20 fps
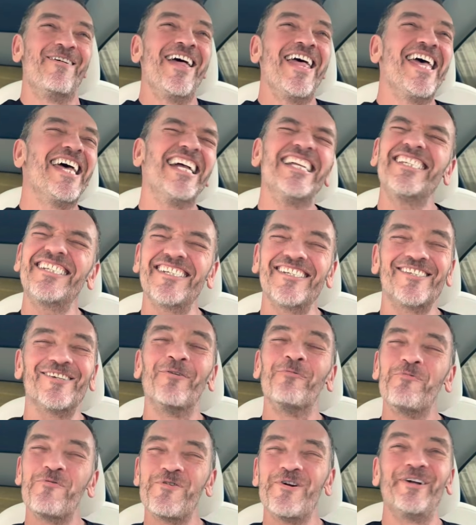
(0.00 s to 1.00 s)
It's just a
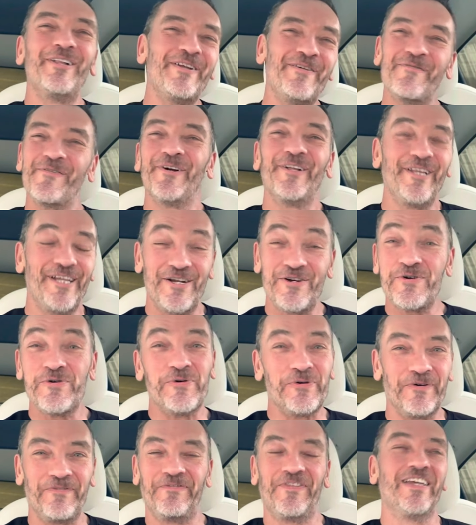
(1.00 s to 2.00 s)
really, really
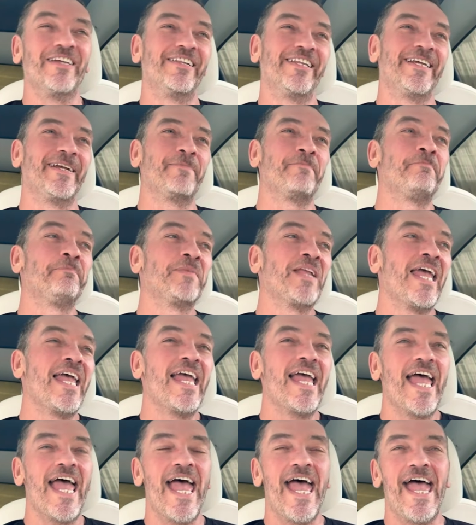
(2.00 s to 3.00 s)
cool feeling,
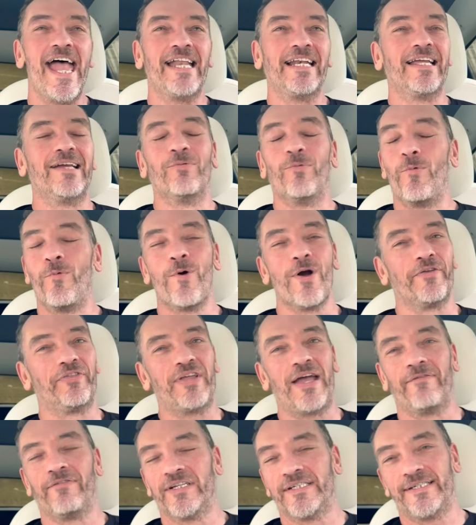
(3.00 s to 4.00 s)
and worth
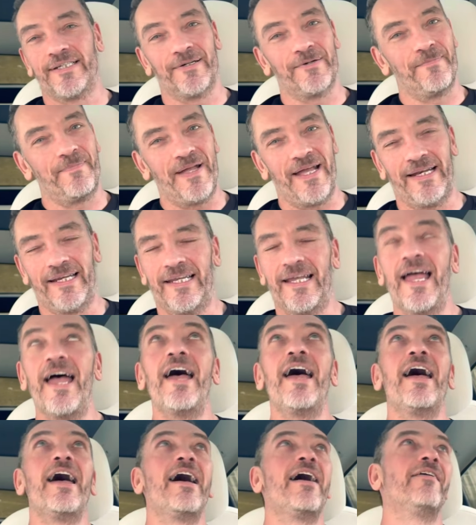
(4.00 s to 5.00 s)
every single penny.
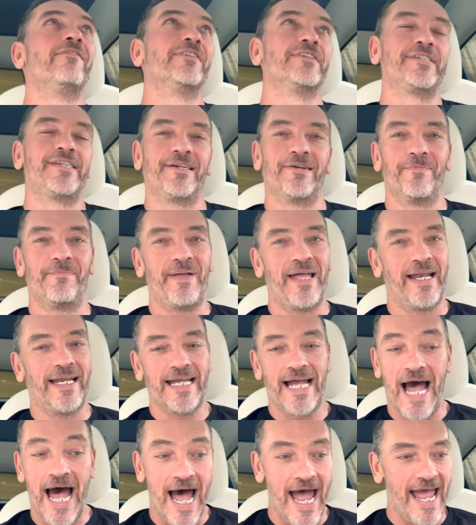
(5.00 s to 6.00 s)
Every single penny.
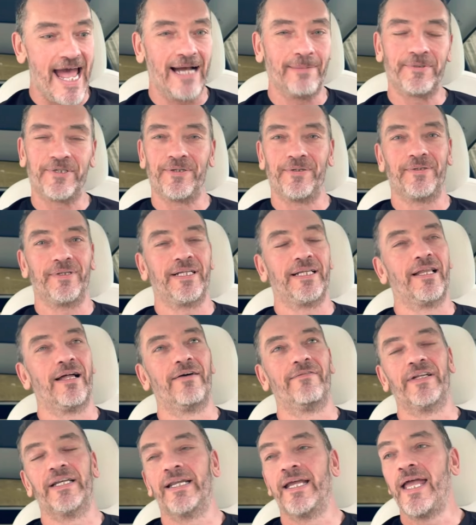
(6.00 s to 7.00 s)
I absolutely
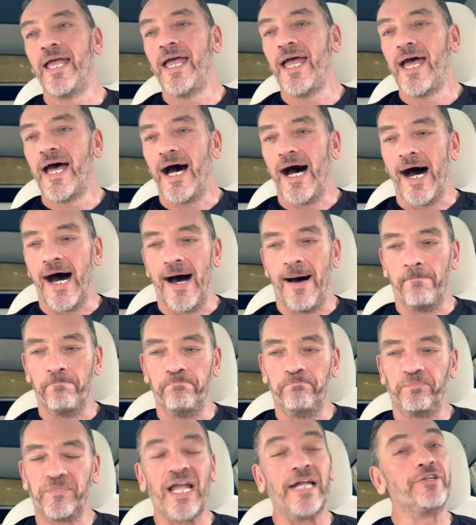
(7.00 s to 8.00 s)
love it.
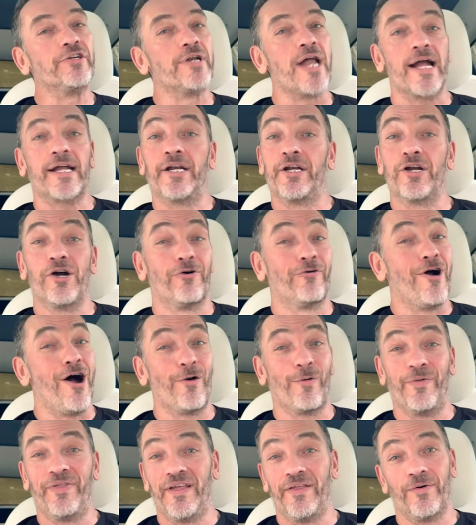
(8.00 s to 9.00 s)
And you're not going to go wrong
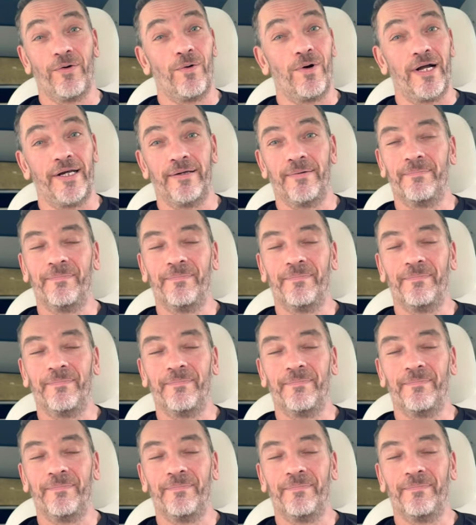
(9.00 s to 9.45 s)
with either one.